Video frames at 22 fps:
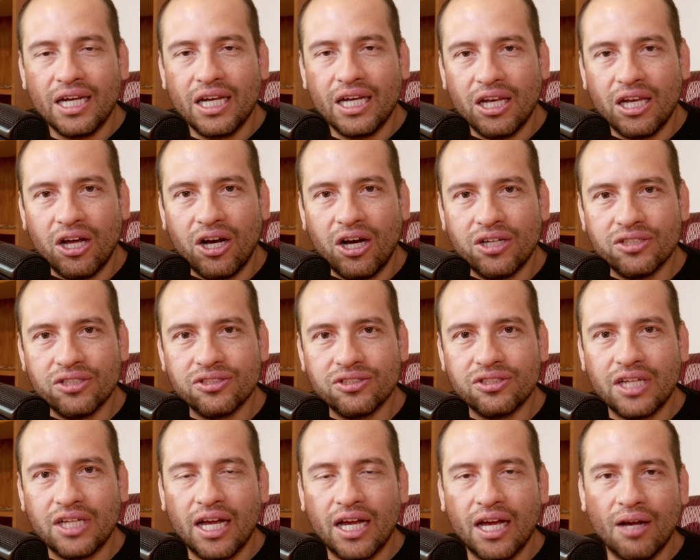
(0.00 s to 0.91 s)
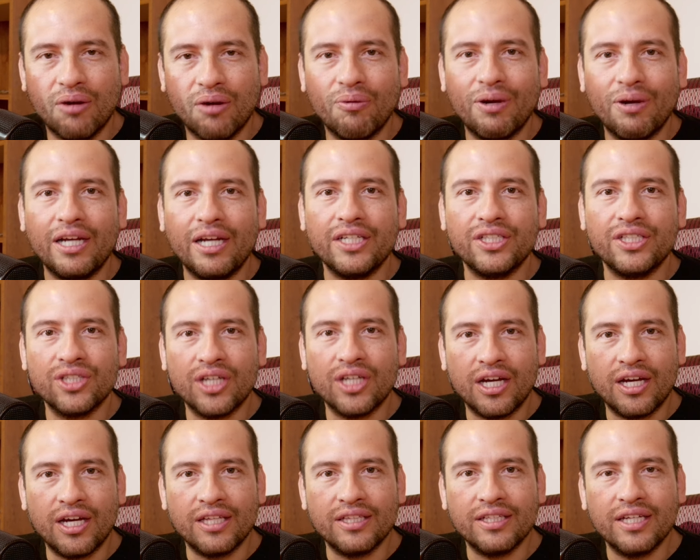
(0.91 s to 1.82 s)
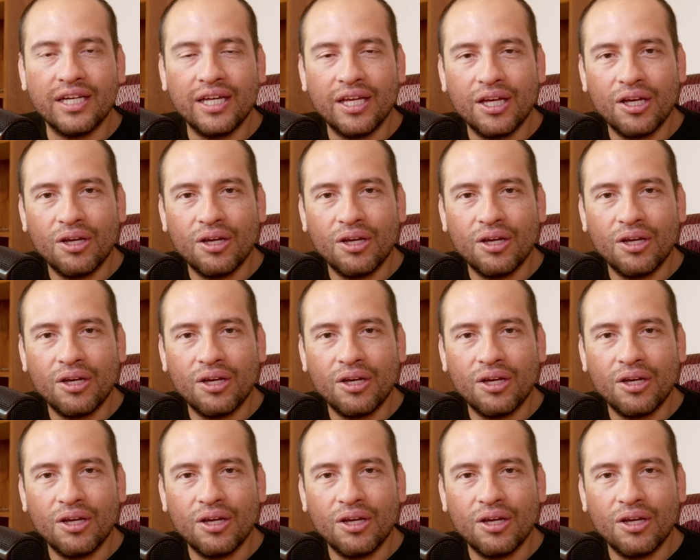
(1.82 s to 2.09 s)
lost, and Weili Zhang